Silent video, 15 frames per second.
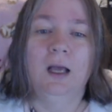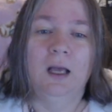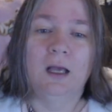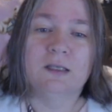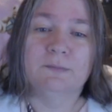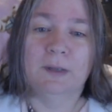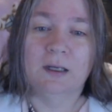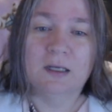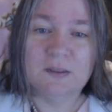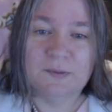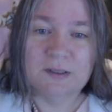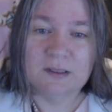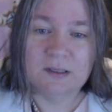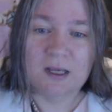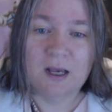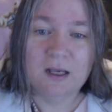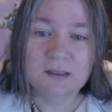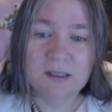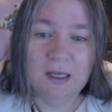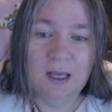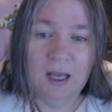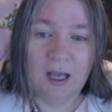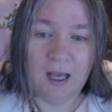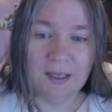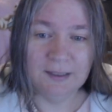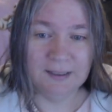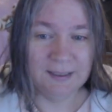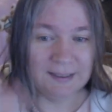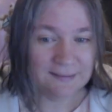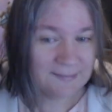as my husband says, on
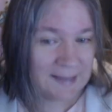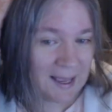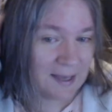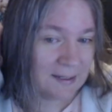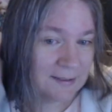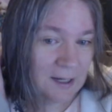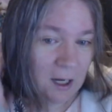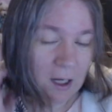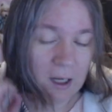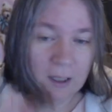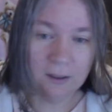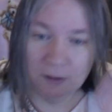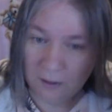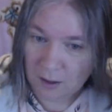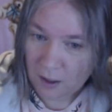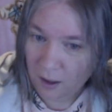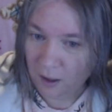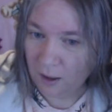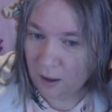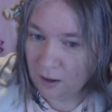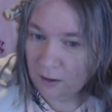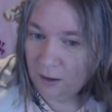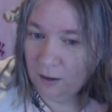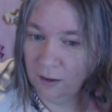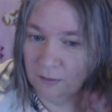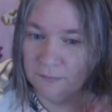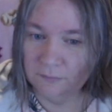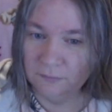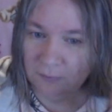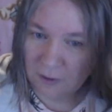getting that done,
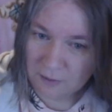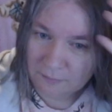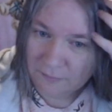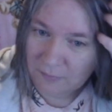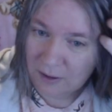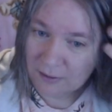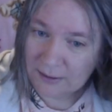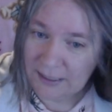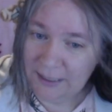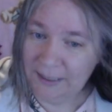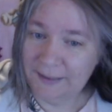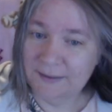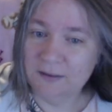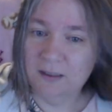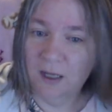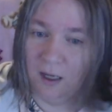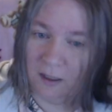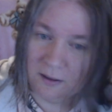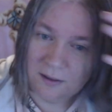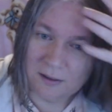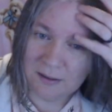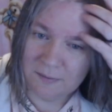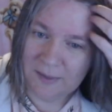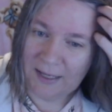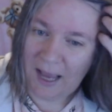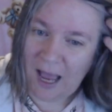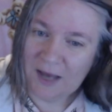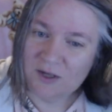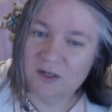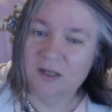getting it done, because I'm like,
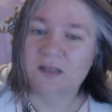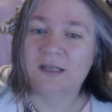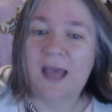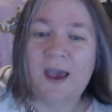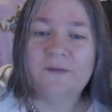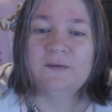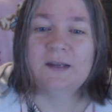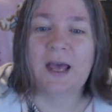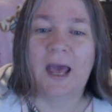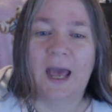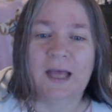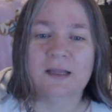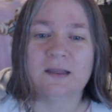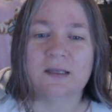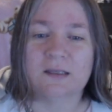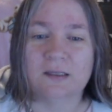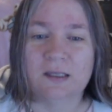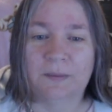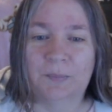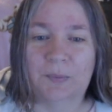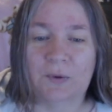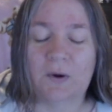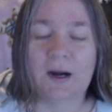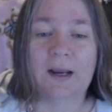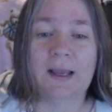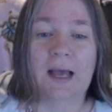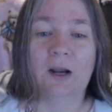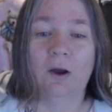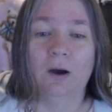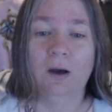I just have to add the zipper.
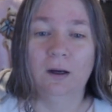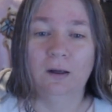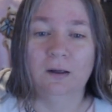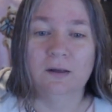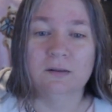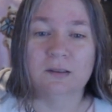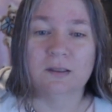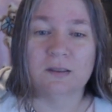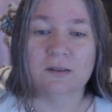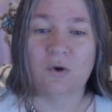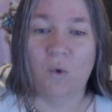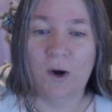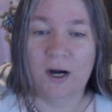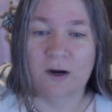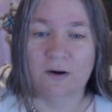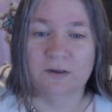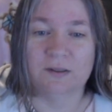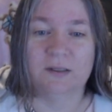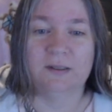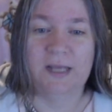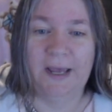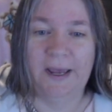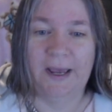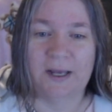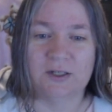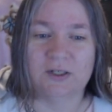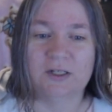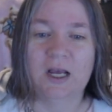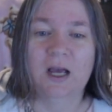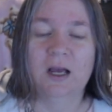Got all the squares
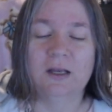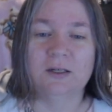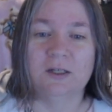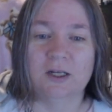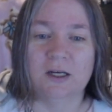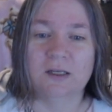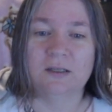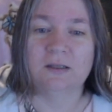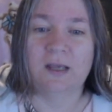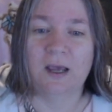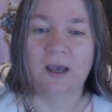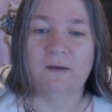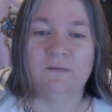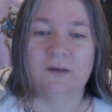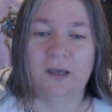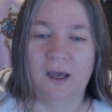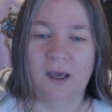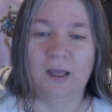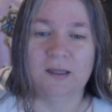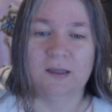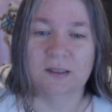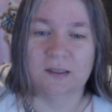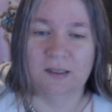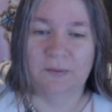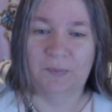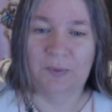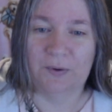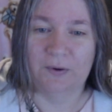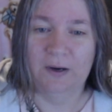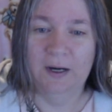attached, just have to add the
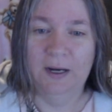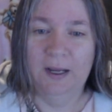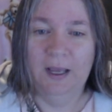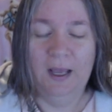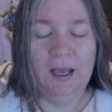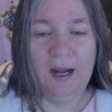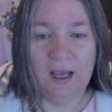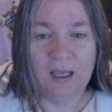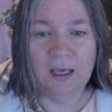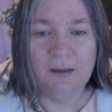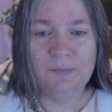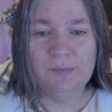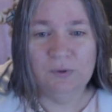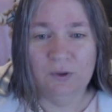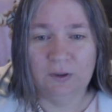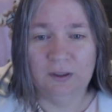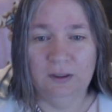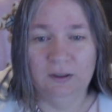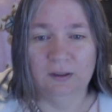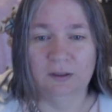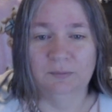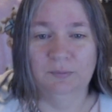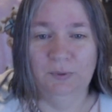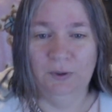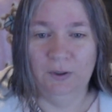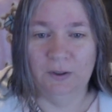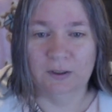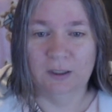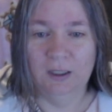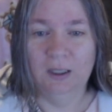zipper. And I kept looking in the
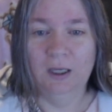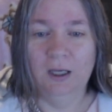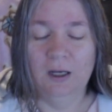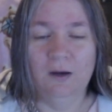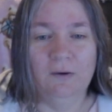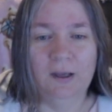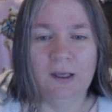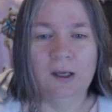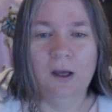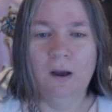book, going,